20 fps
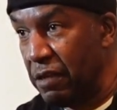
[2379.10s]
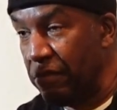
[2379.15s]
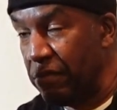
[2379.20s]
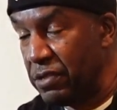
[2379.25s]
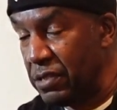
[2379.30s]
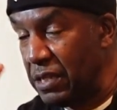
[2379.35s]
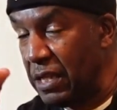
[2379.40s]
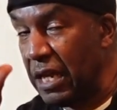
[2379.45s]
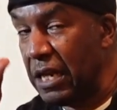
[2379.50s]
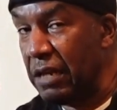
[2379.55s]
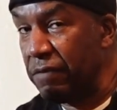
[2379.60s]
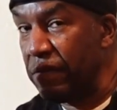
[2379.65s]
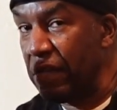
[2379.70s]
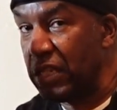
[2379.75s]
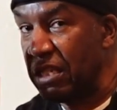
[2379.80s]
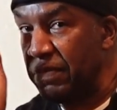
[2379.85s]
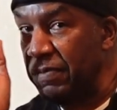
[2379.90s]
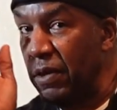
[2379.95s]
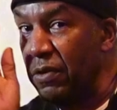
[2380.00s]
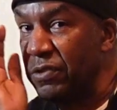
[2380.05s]
was a lot of
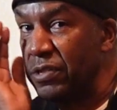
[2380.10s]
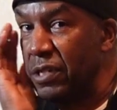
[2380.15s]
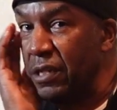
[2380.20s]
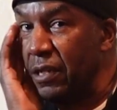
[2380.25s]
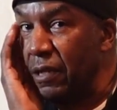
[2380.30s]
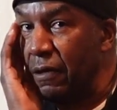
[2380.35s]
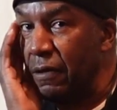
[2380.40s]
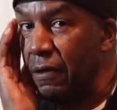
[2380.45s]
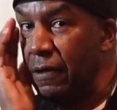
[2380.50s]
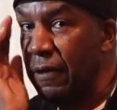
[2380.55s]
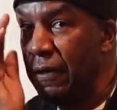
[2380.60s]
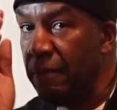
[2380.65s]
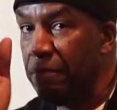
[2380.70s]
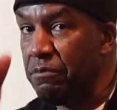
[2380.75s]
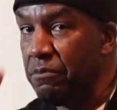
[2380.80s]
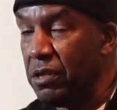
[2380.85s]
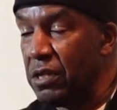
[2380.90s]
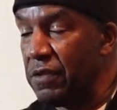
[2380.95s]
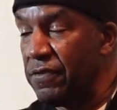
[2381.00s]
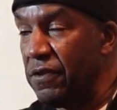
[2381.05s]
exposure there.
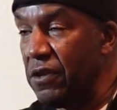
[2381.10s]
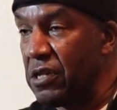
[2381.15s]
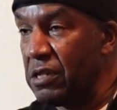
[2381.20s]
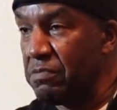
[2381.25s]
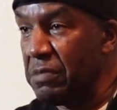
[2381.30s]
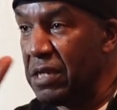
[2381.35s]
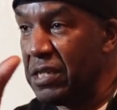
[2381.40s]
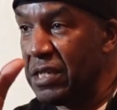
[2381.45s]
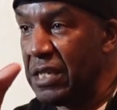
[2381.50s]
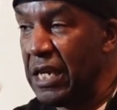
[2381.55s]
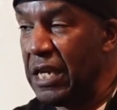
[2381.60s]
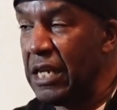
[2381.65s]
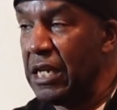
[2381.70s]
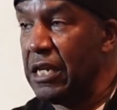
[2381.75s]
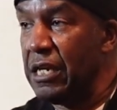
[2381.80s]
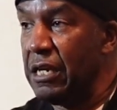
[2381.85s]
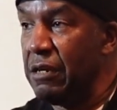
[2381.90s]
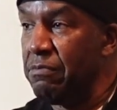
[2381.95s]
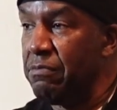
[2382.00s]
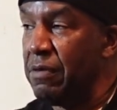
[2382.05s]
As far as me seeing it
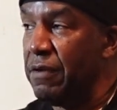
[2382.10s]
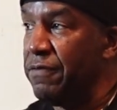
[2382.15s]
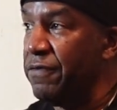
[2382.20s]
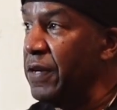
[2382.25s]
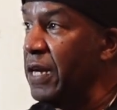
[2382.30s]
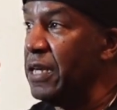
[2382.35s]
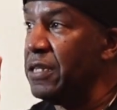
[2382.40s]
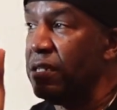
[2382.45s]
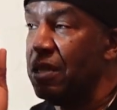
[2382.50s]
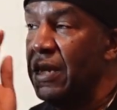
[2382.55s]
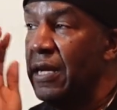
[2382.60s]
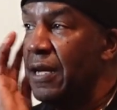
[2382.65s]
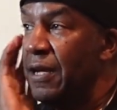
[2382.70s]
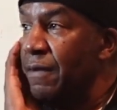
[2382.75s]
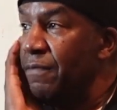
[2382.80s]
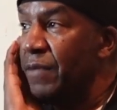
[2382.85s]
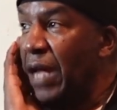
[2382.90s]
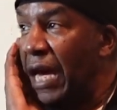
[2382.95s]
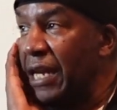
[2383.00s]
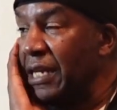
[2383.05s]
in my face,
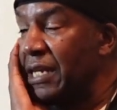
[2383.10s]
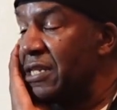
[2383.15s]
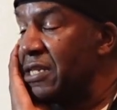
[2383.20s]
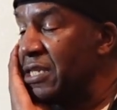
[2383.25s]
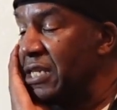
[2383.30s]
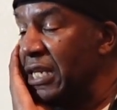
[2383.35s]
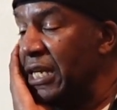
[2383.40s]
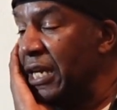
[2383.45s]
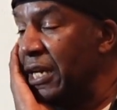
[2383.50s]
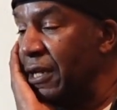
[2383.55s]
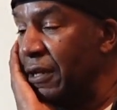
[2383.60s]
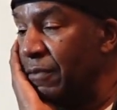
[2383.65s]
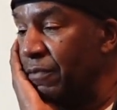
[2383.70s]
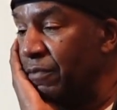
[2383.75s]
I didn't see it